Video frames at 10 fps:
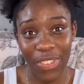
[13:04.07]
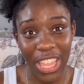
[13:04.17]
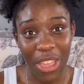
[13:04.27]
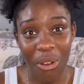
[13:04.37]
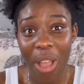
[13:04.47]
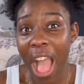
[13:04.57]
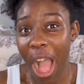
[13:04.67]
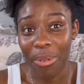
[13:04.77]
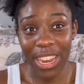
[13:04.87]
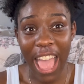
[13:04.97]
video.
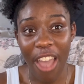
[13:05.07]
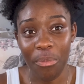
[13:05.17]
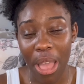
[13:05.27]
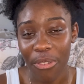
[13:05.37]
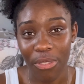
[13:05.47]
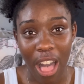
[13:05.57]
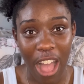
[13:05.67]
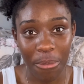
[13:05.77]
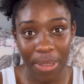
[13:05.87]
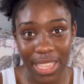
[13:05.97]
I'm going to have my
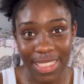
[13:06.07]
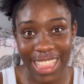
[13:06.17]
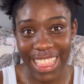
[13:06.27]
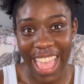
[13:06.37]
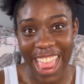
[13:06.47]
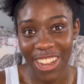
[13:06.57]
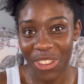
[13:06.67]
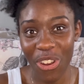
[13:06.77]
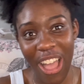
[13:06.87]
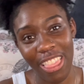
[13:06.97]
vlog piece at the end.
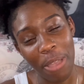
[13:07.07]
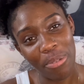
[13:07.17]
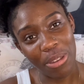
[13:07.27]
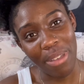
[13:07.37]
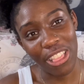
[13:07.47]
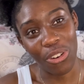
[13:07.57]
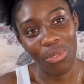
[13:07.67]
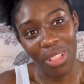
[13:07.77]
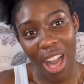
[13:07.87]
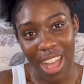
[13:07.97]
You know, I like putting my little
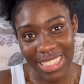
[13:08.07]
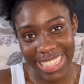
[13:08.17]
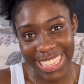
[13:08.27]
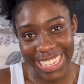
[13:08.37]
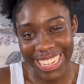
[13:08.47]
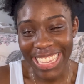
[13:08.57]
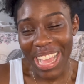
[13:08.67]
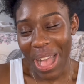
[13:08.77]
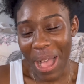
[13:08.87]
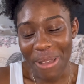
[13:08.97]
vlogs in.
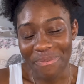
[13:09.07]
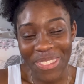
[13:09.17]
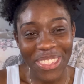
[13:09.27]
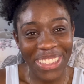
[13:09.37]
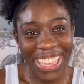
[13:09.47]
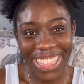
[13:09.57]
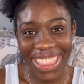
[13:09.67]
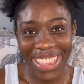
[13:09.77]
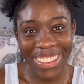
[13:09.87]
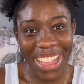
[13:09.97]
Um, so yeah,
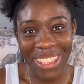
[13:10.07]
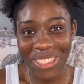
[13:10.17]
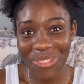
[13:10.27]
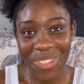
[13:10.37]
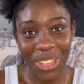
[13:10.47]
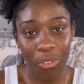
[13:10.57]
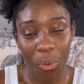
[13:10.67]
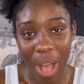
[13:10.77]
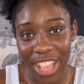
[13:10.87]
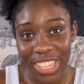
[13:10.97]
thank you guys so much for
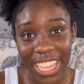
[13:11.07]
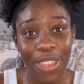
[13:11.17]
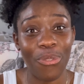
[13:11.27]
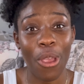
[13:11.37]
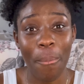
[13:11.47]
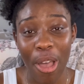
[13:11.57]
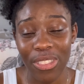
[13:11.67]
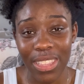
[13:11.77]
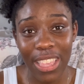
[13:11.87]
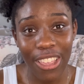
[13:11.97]
watching. If you're
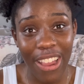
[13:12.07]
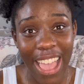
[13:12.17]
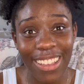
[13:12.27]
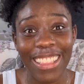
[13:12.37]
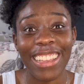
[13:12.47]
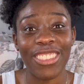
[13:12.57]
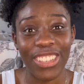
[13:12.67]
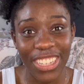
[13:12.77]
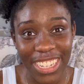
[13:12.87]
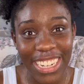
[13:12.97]
about to take your
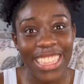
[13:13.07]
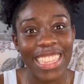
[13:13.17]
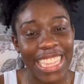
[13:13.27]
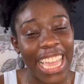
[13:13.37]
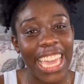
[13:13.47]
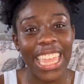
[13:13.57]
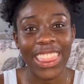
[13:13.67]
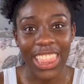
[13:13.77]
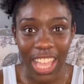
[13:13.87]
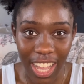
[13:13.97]
NCLEX, good
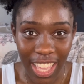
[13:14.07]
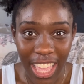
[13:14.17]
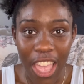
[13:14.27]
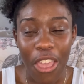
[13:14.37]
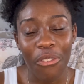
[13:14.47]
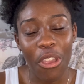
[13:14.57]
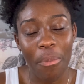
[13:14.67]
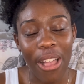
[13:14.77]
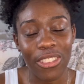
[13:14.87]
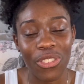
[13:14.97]
stinking luck. If you're
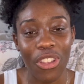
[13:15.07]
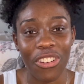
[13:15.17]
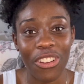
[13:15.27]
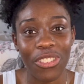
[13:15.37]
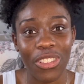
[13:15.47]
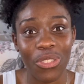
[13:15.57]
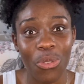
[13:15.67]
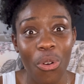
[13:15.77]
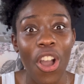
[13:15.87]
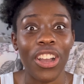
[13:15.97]
about to start nursing
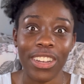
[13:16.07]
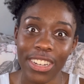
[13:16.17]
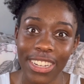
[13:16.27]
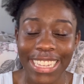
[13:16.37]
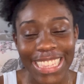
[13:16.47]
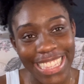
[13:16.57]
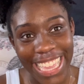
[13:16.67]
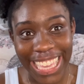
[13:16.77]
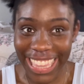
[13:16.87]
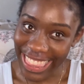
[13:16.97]
school, good
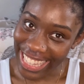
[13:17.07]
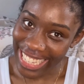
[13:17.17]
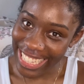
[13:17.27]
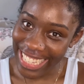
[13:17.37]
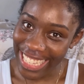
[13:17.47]
stinking luck.